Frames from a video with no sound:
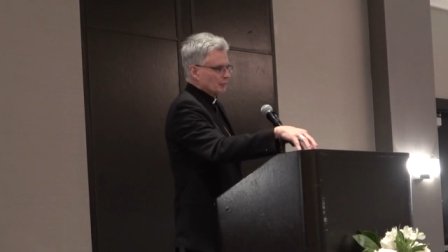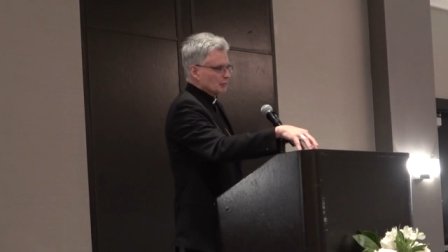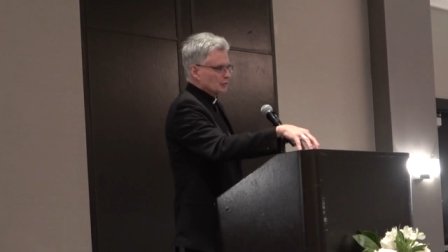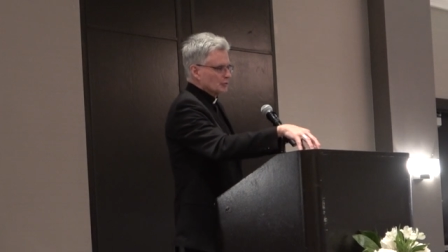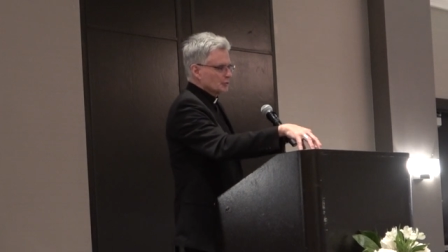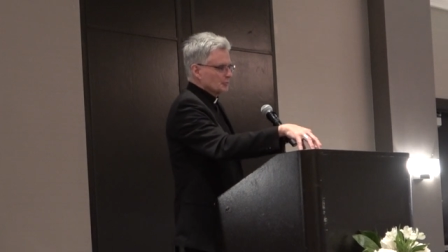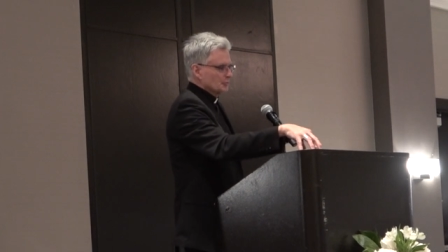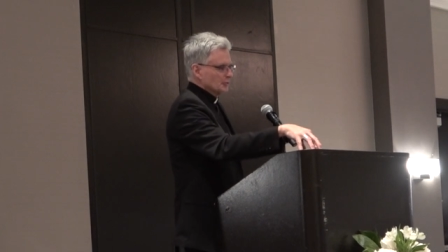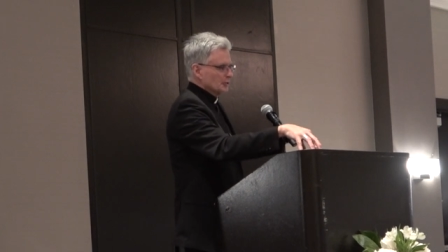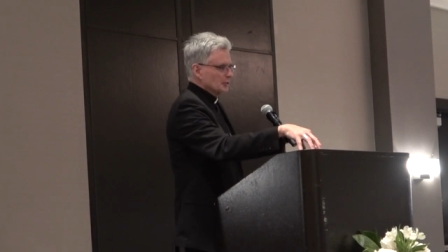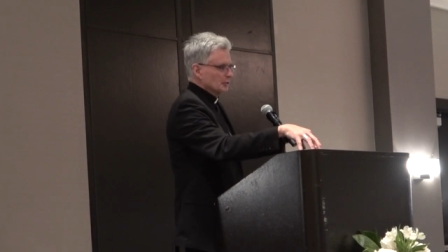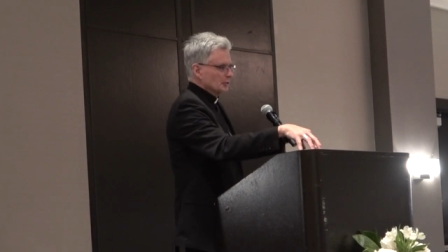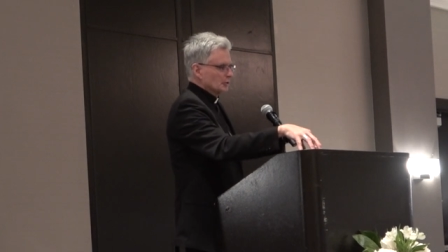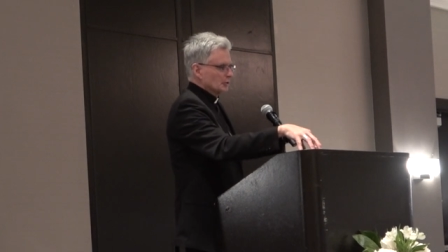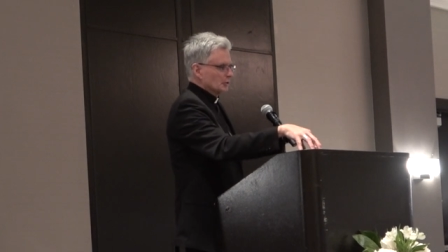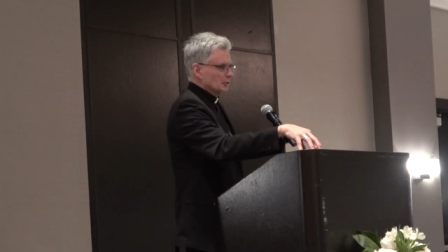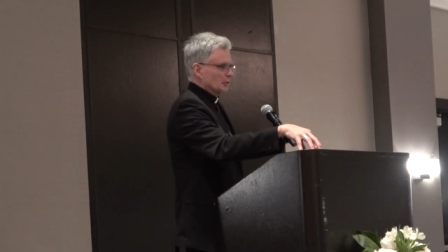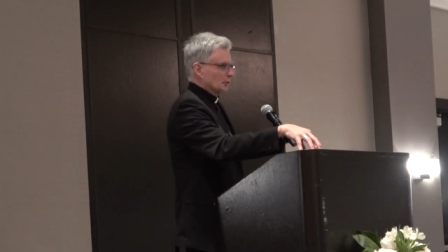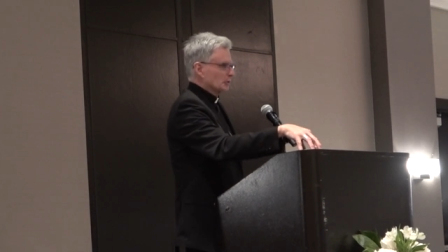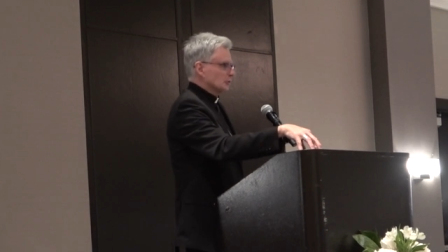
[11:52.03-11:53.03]
I was speaking
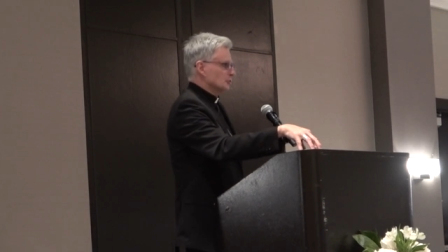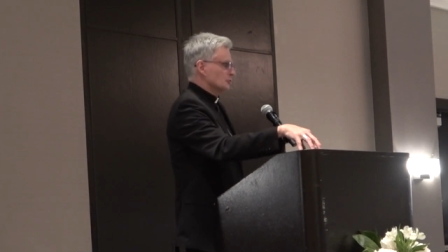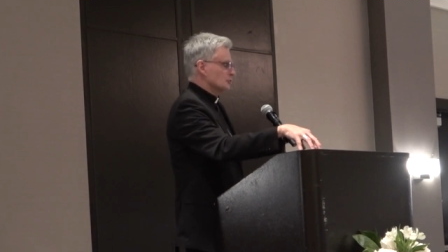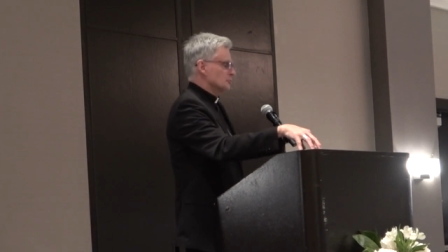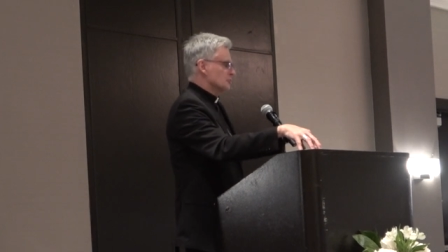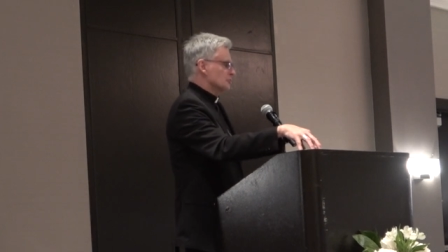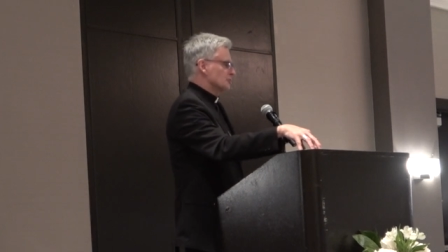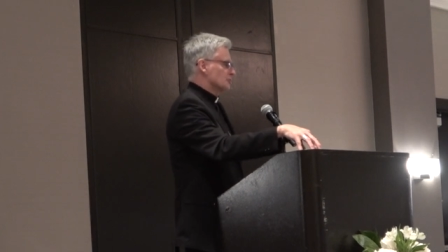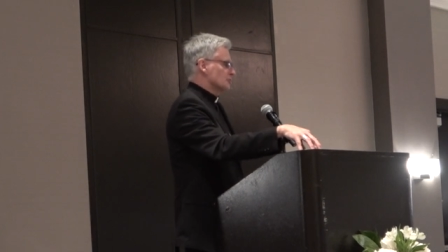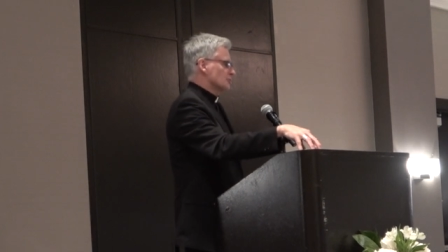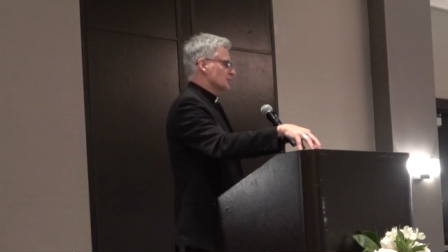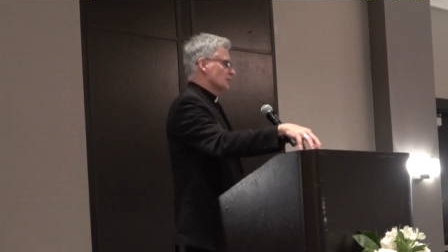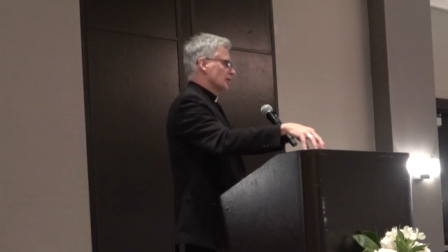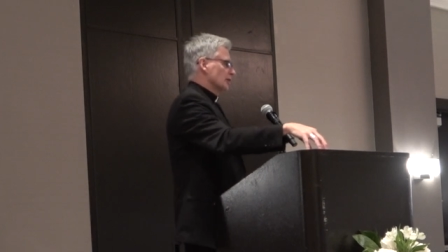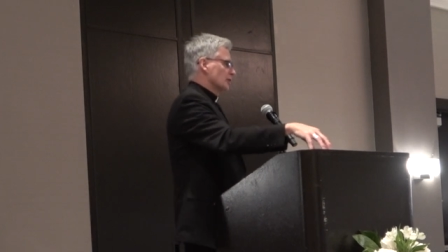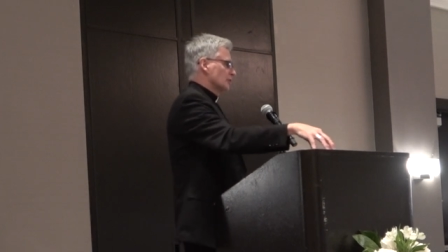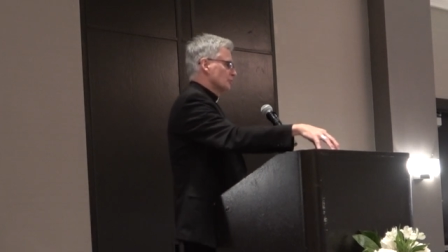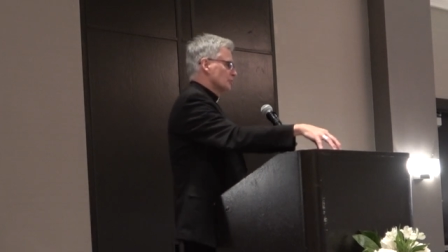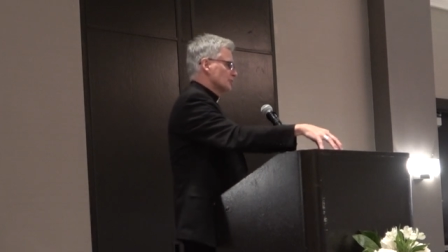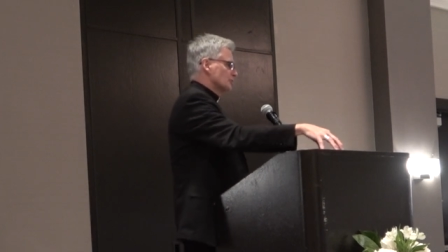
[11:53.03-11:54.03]
to the Cardinal Newman
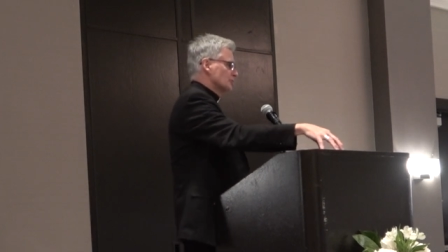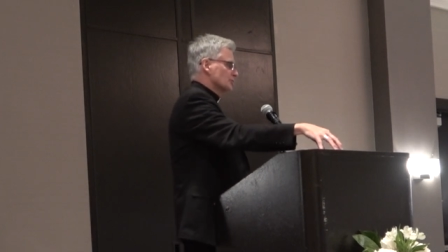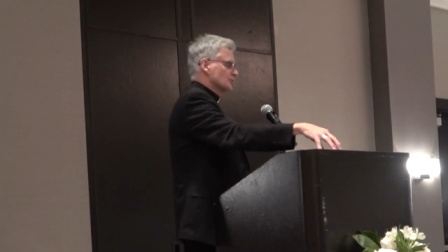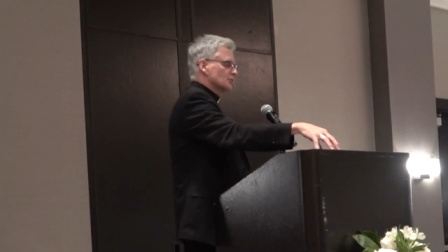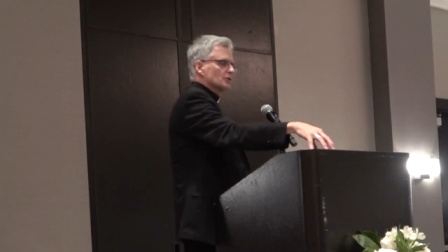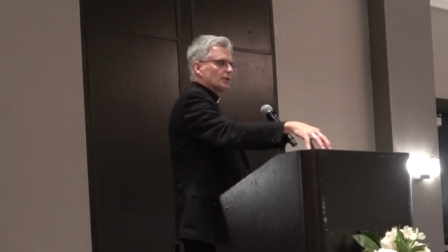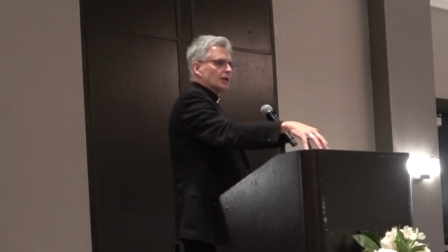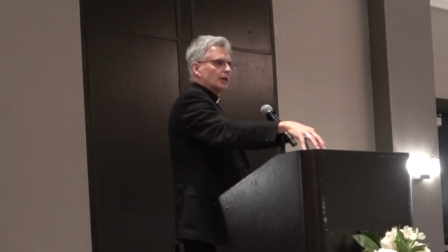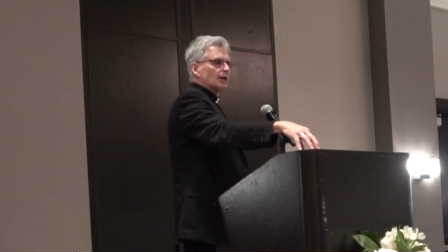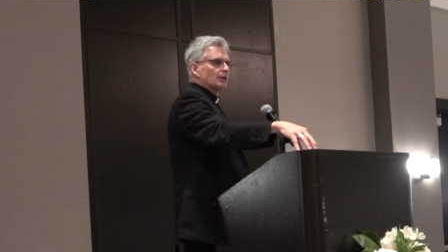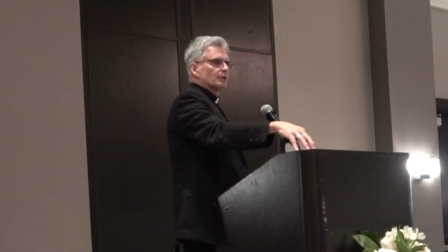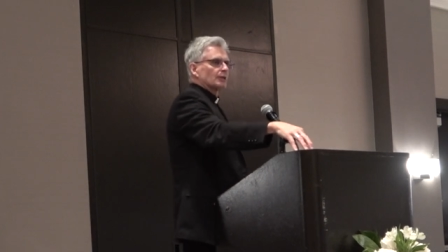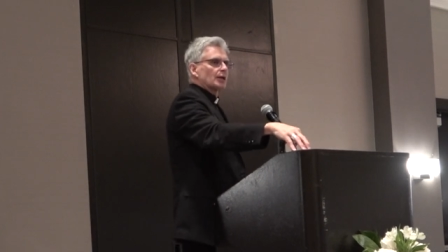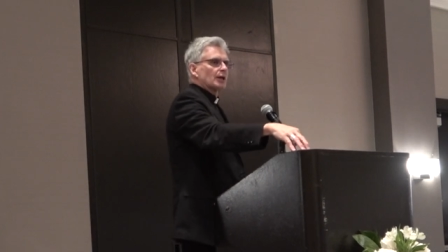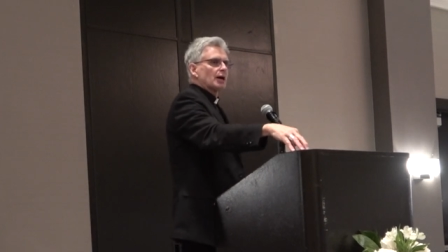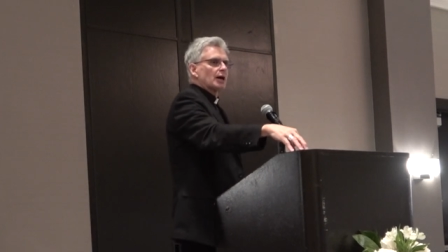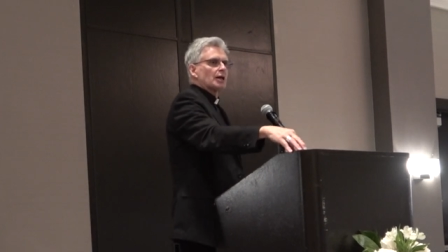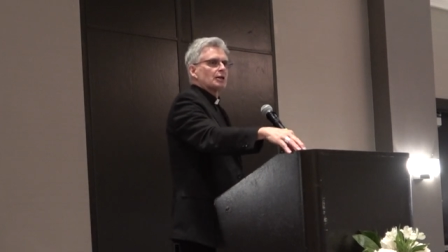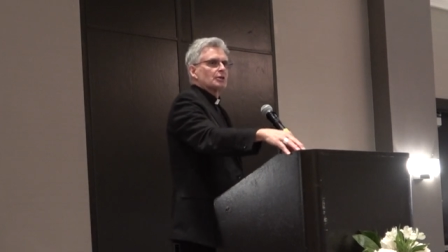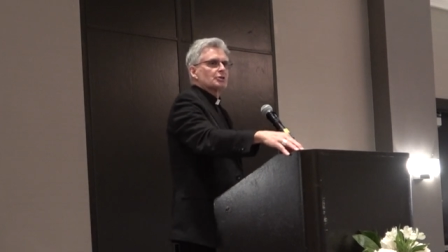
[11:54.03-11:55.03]
Society, which is
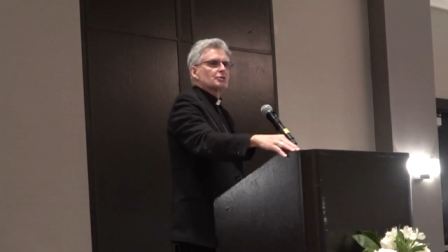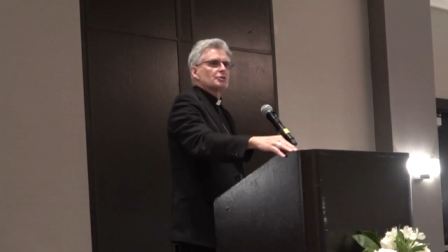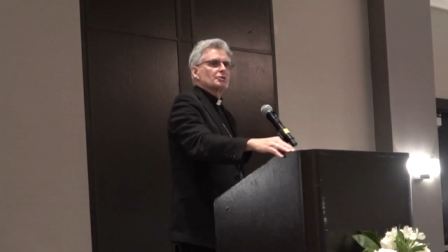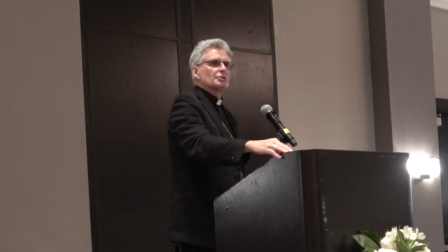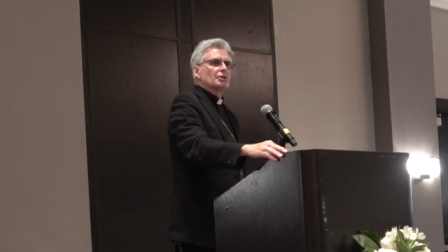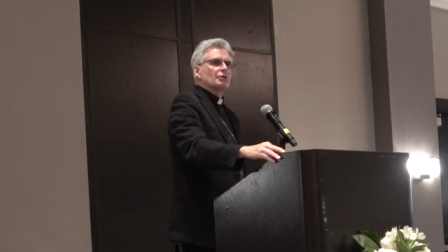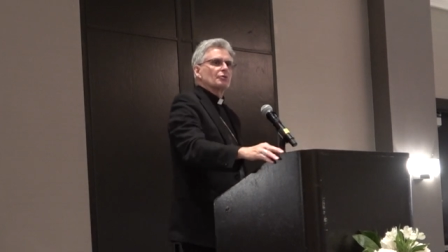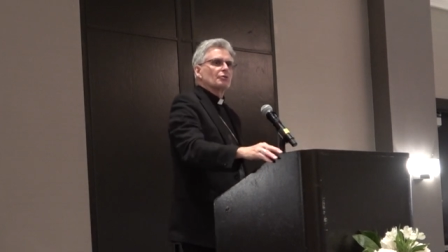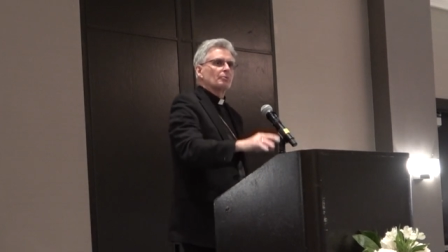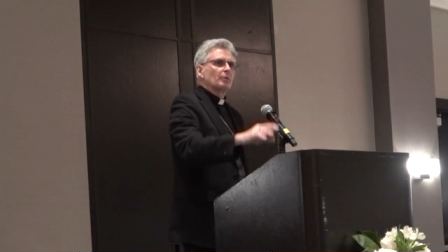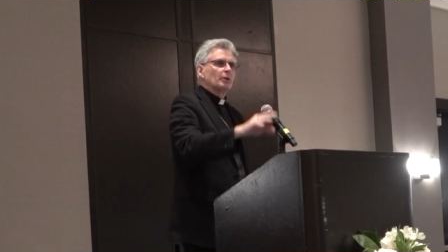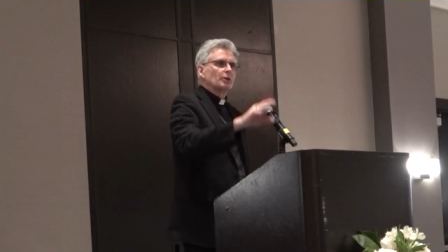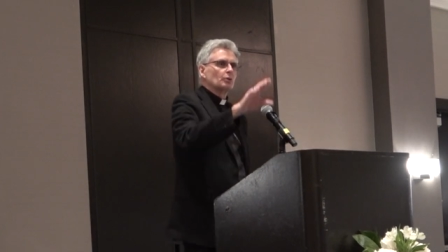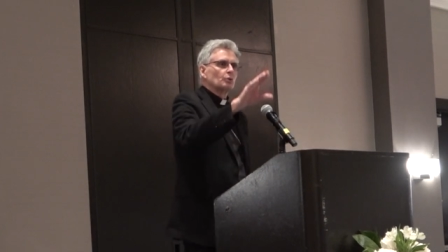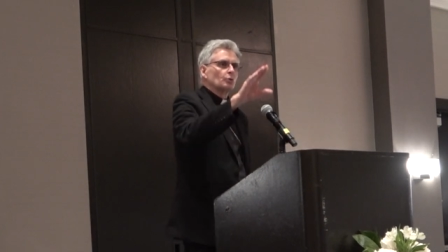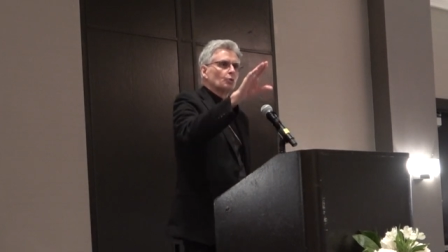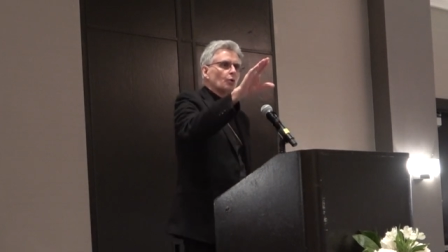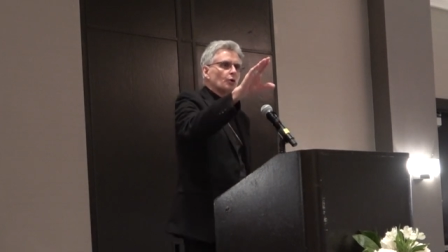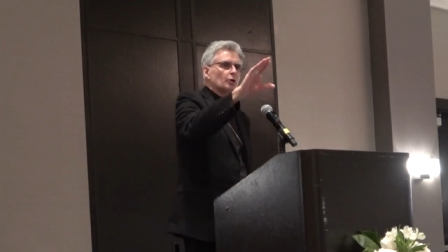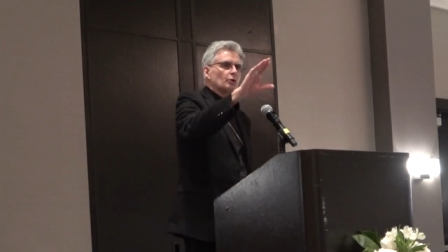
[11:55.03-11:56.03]
Catholic colleges that
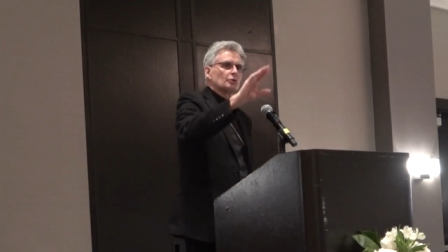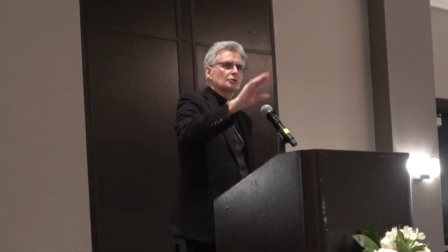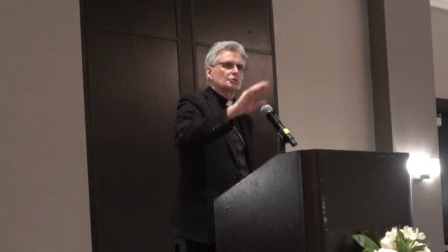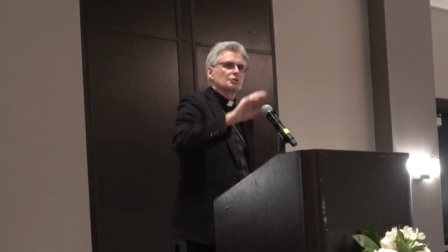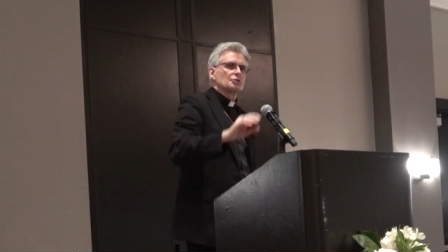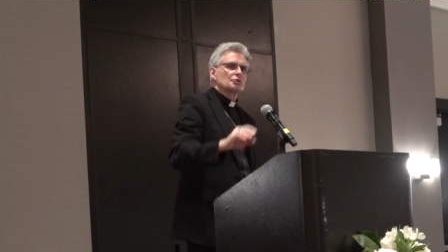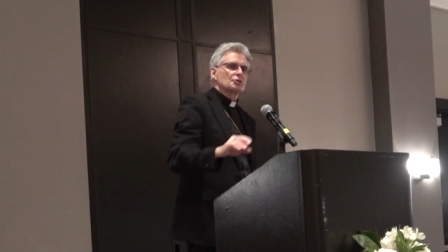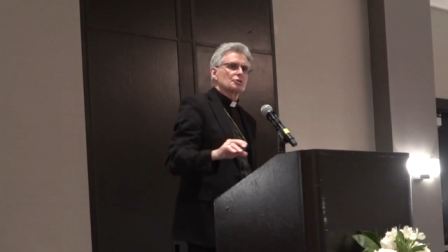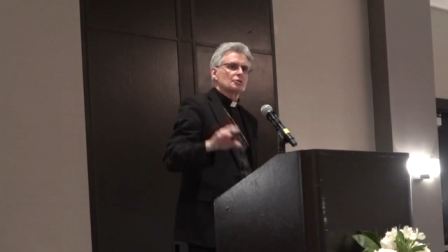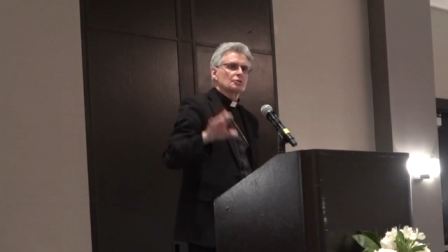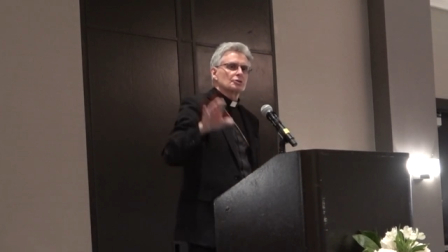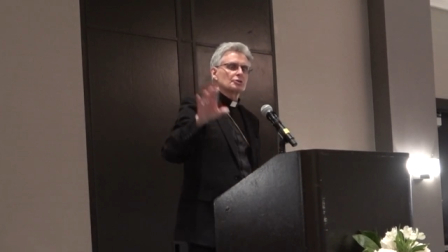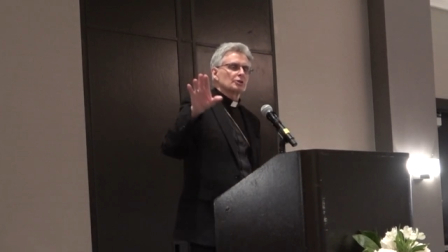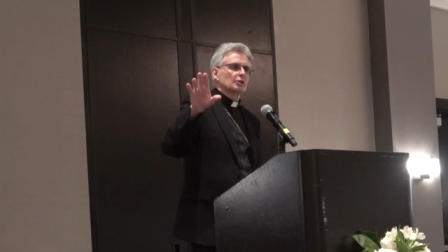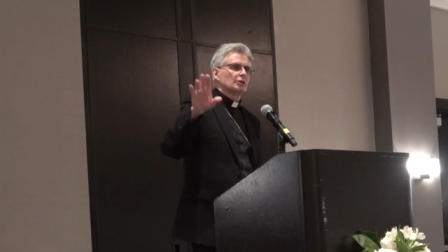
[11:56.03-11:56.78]
remain loyal to the church.